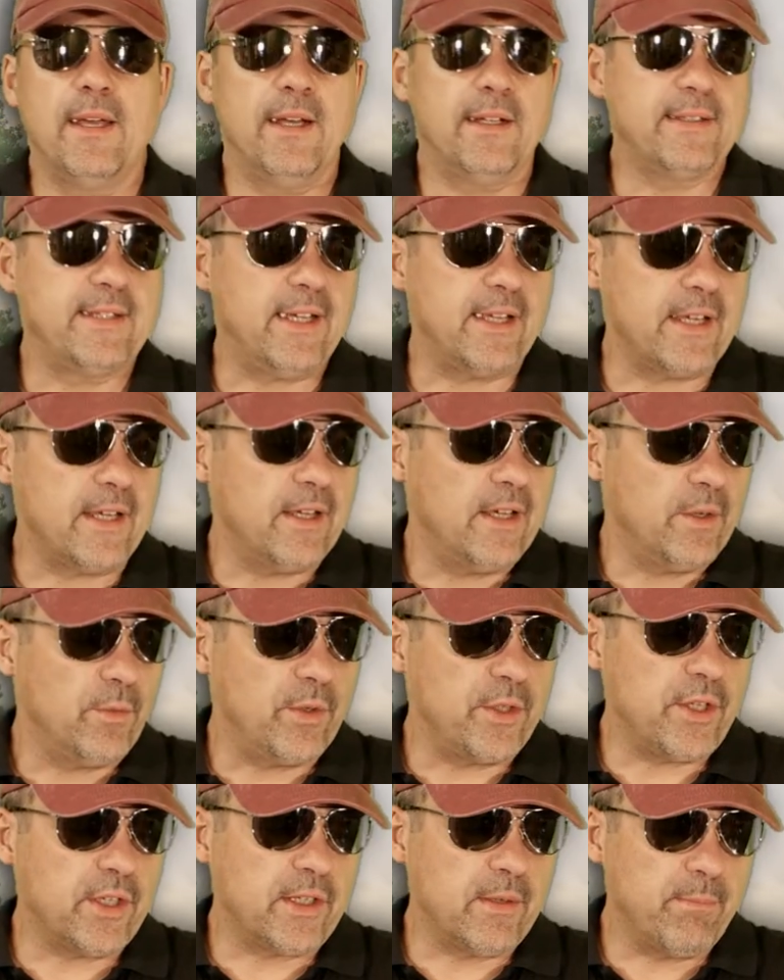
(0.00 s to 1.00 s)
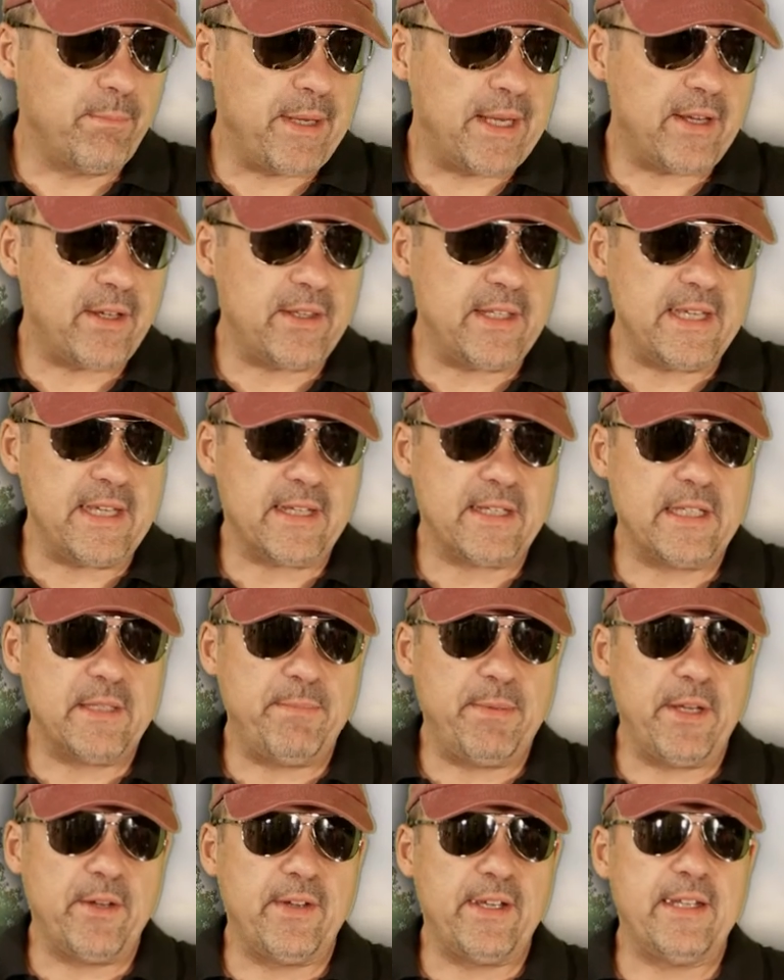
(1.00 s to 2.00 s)
I'll tell you, when you compare the
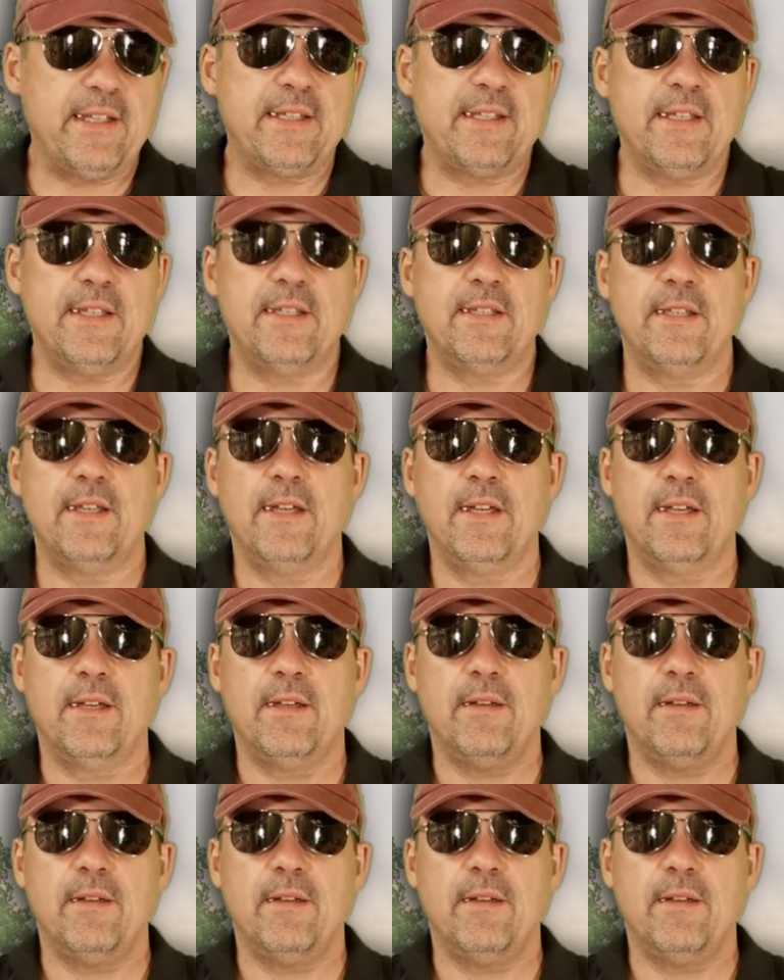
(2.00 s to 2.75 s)
experiences